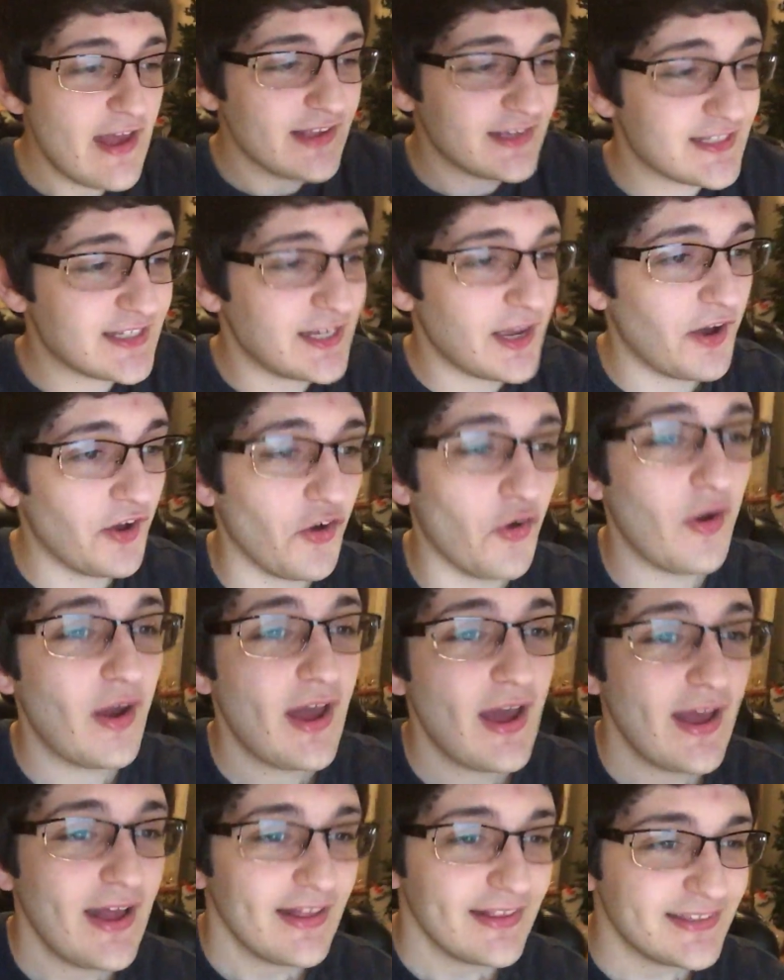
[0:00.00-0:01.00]
So
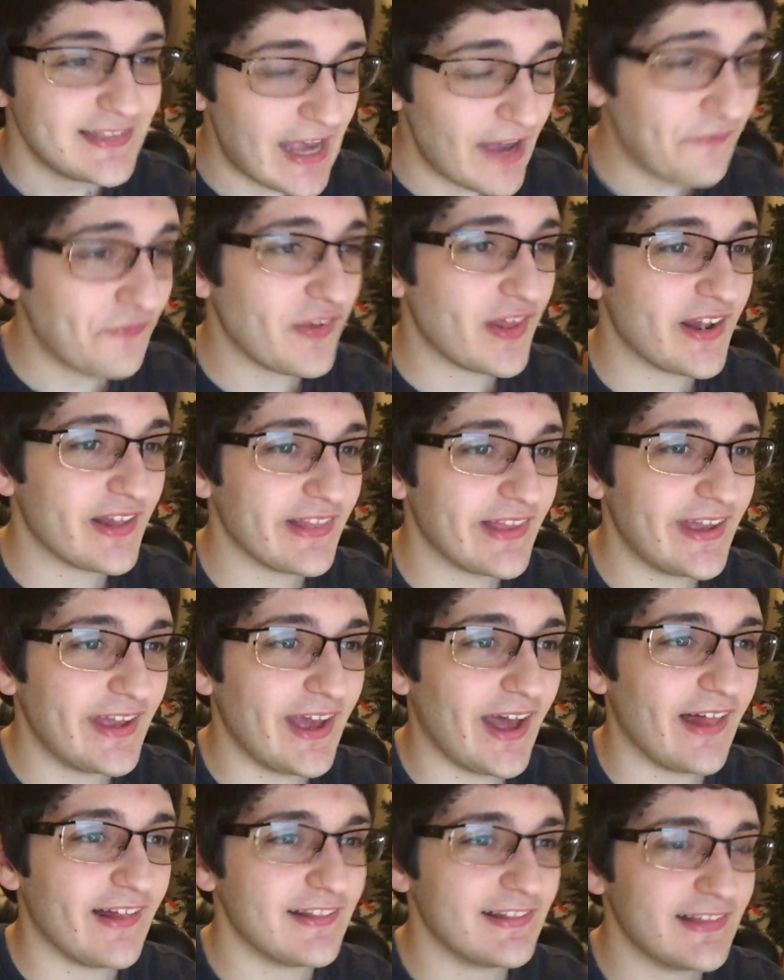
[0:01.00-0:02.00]

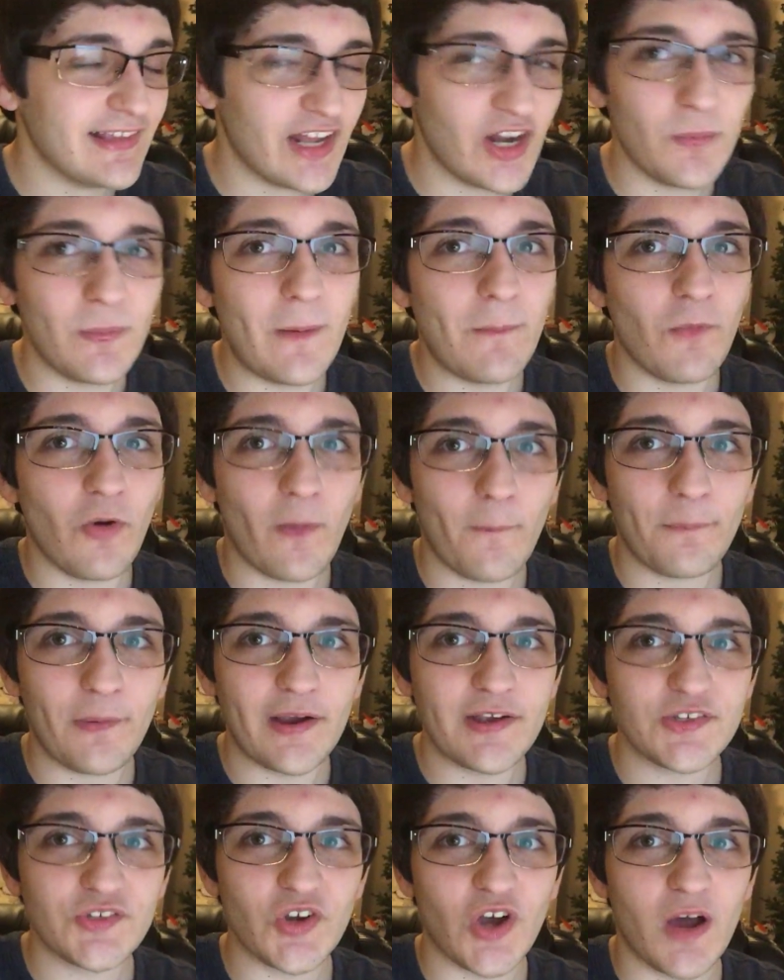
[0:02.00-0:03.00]
definitely a little bit more
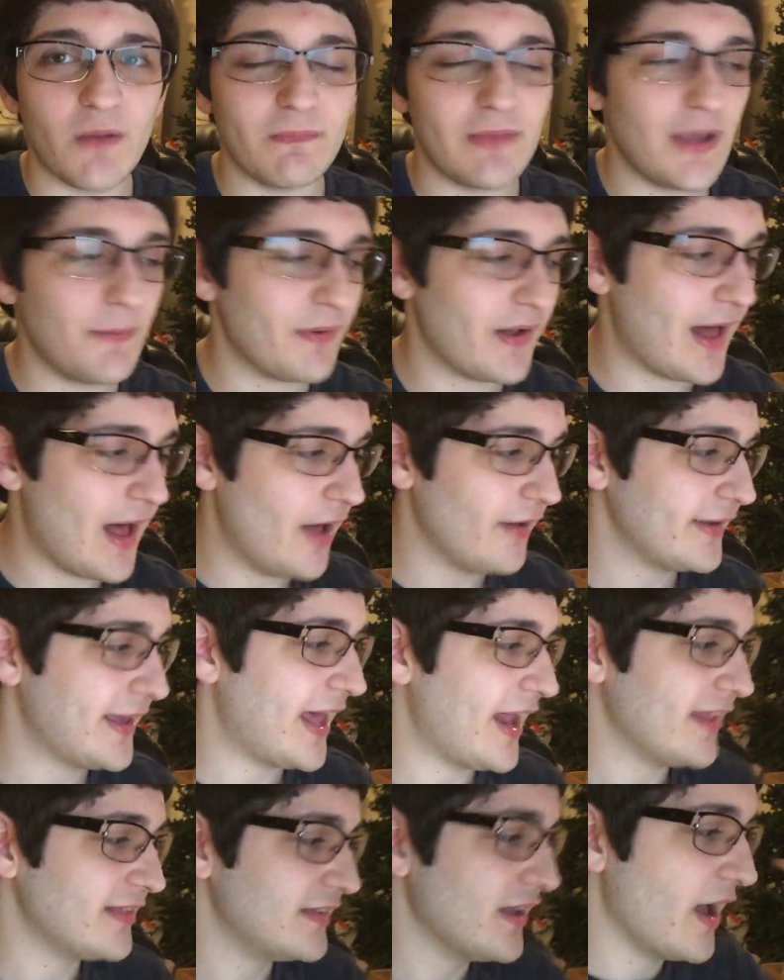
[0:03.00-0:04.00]
pressure on me, but I'll
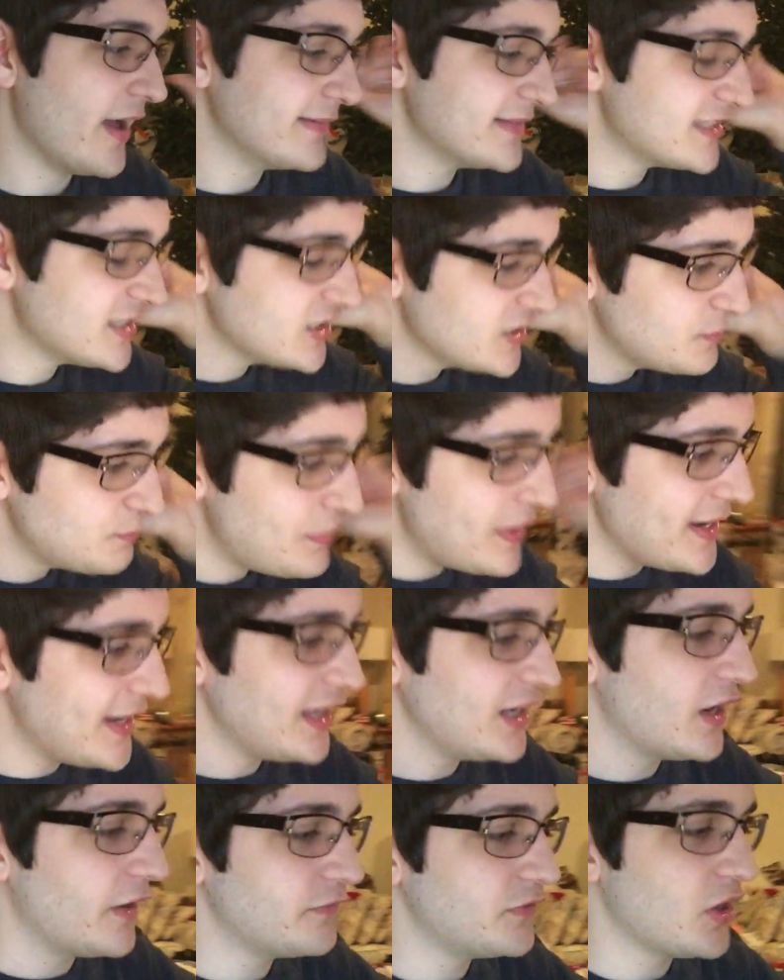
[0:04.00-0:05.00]
get it done.
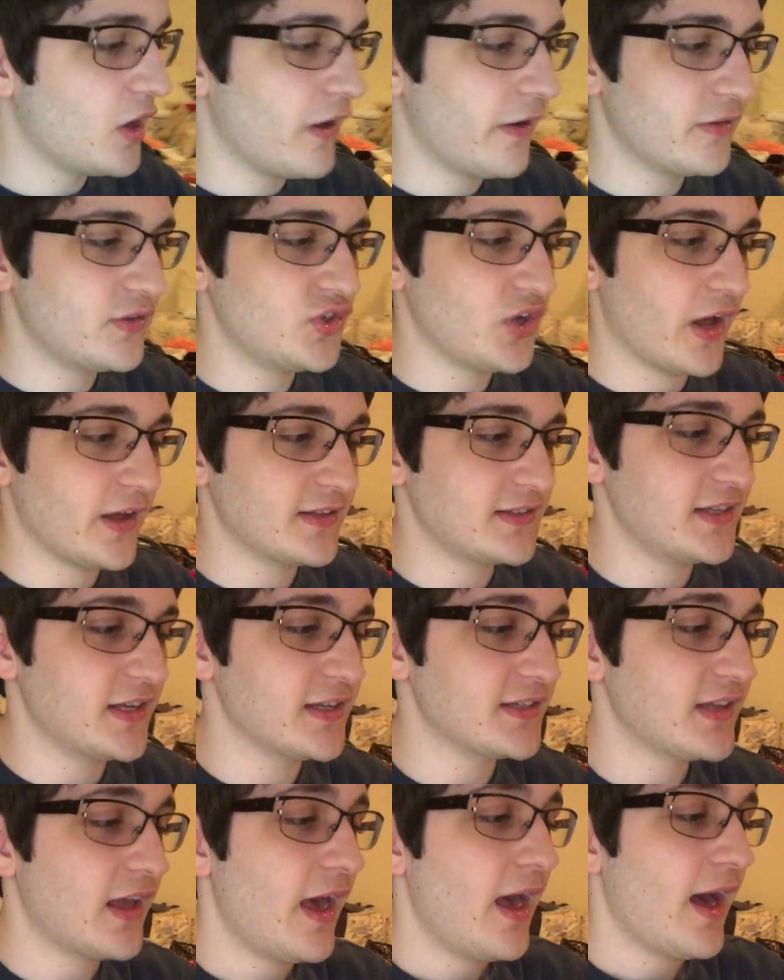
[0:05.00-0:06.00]
Speaking of Dawn of
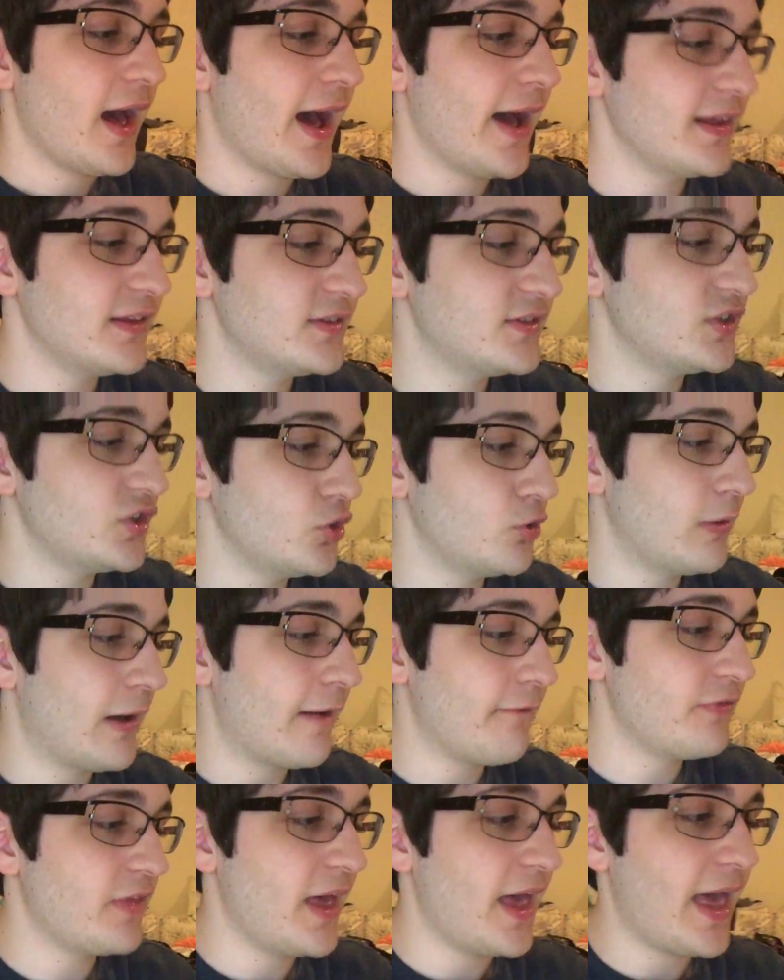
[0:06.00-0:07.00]
Justice, I do
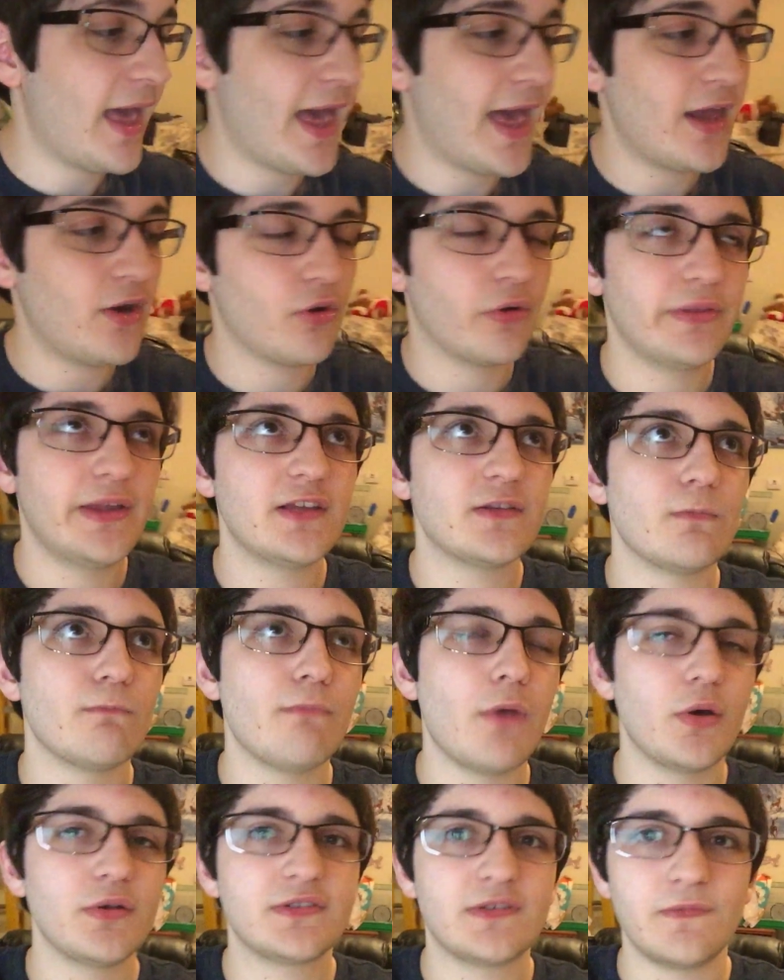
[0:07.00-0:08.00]
have the head, or at least
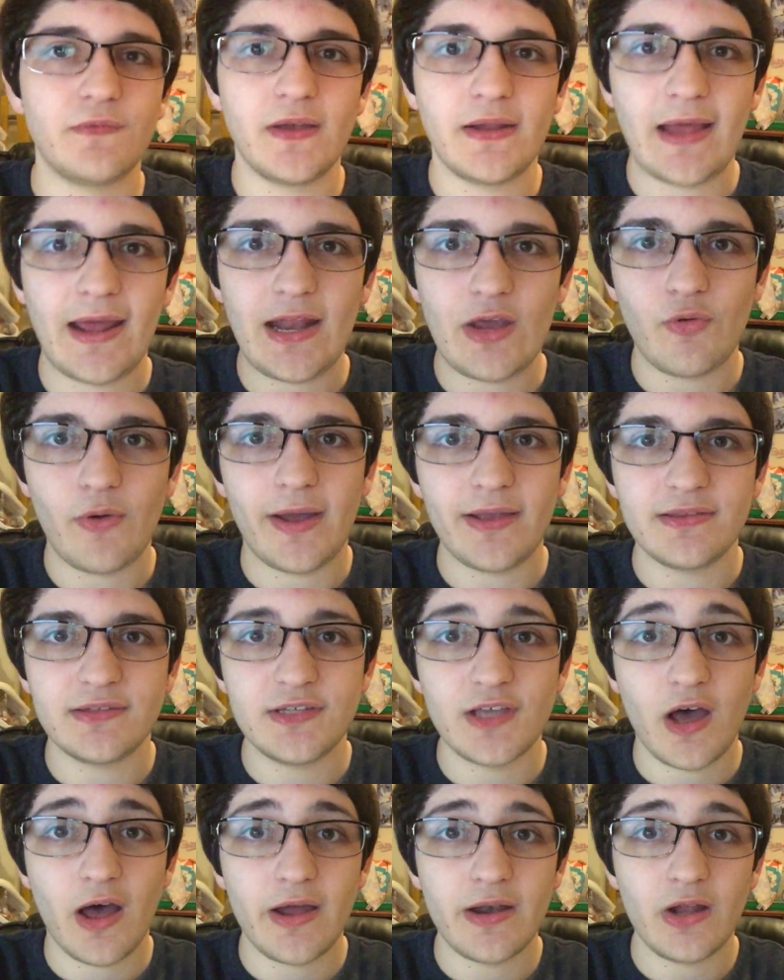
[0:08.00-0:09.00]
most of it anyway,
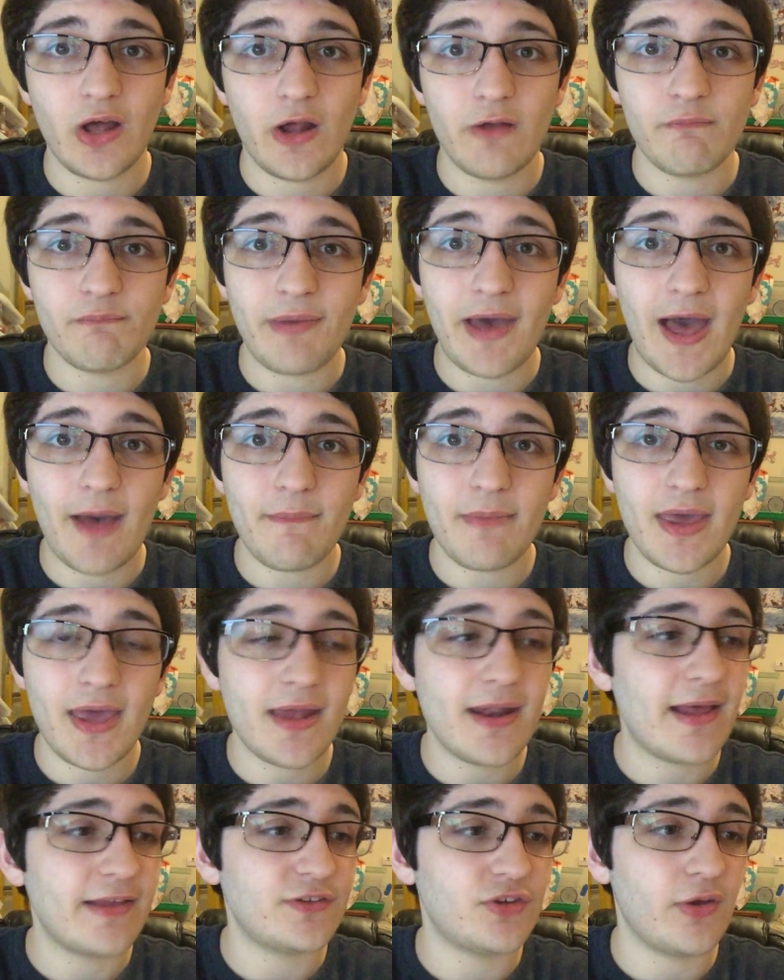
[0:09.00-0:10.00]
done on
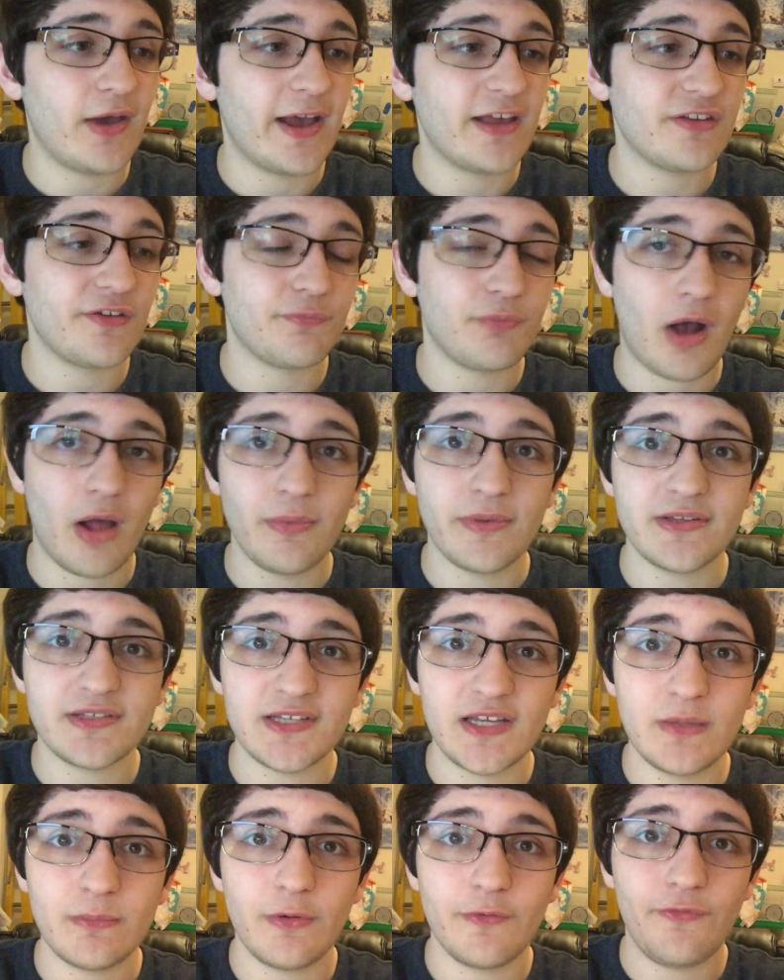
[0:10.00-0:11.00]
Batman, as you guys have probably
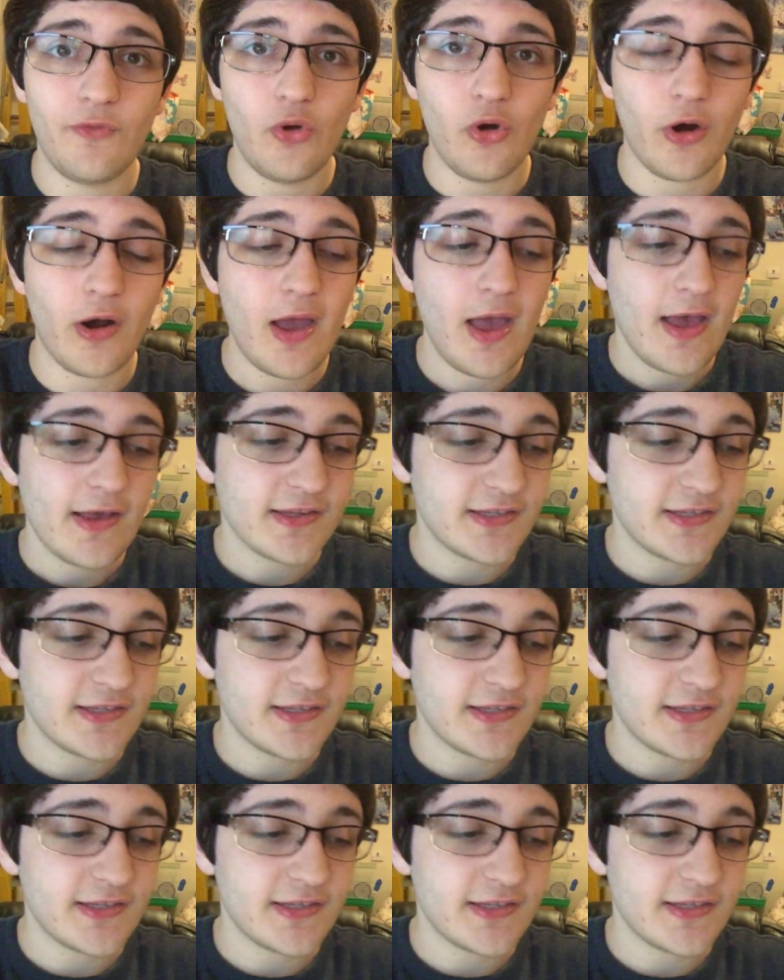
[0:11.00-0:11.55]
seen before.